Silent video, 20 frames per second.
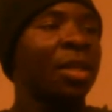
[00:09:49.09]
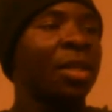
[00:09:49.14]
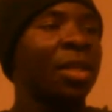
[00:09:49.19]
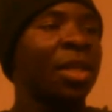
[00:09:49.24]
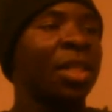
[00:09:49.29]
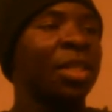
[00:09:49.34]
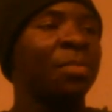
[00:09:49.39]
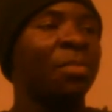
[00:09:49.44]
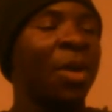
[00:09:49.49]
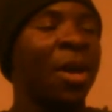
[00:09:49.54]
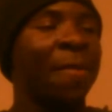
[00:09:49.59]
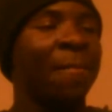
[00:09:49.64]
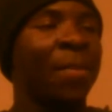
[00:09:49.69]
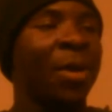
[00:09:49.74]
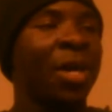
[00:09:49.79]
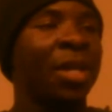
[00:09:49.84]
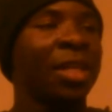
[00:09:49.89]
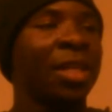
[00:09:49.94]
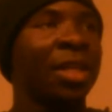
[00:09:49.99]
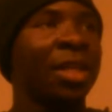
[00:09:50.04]
It's my
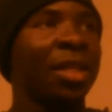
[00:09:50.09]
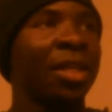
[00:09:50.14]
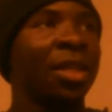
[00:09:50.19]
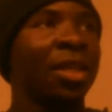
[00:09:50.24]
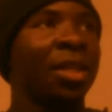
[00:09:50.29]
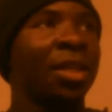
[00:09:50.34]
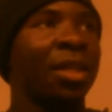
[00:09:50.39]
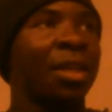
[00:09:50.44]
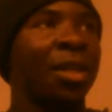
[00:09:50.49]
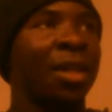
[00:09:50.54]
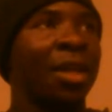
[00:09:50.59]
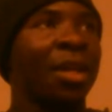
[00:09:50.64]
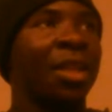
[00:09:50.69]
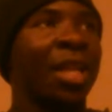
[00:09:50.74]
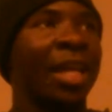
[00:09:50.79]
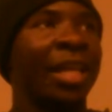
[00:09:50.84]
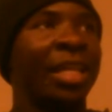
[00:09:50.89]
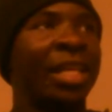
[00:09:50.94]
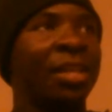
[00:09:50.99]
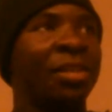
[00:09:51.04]
body.
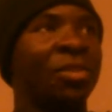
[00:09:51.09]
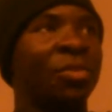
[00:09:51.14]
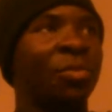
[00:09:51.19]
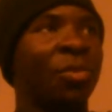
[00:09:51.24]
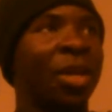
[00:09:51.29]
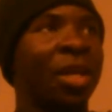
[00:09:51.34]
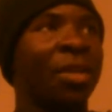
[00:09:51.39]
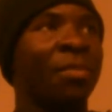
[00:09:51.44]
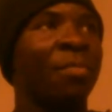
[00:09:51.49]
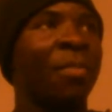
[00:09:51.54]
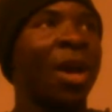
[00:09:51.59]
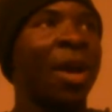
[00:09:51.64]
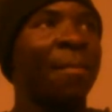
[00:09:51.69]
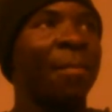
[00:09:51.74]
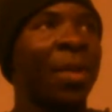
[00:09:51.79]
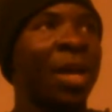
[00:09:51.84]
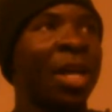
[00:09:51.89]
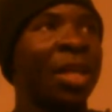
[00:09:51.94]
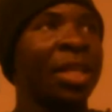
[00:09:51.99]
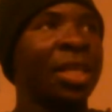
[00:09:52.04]
Like he sweat, my
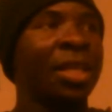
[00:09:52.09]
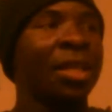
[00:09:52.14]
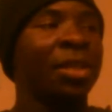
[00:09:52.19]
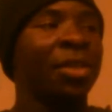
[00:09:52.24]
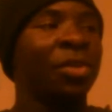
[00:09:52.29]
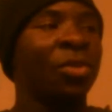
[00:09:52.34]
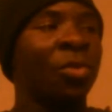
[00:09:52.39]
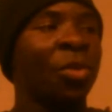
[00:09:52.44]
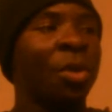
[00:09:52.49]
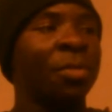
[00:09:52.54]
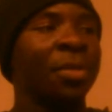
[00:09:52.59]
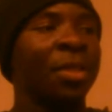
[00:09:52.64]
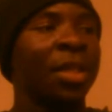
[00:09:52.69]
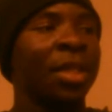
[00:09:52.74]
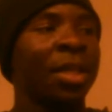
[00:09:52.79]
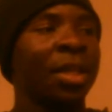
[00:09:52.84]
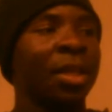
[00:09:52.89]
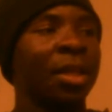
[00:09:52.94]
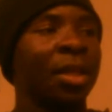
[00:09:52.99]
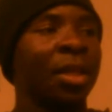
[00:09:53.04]
body. You know what I'm
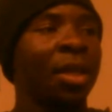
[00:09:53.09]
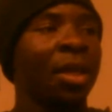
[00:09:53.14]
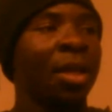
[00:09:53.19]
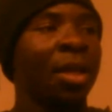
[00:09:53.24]
saying?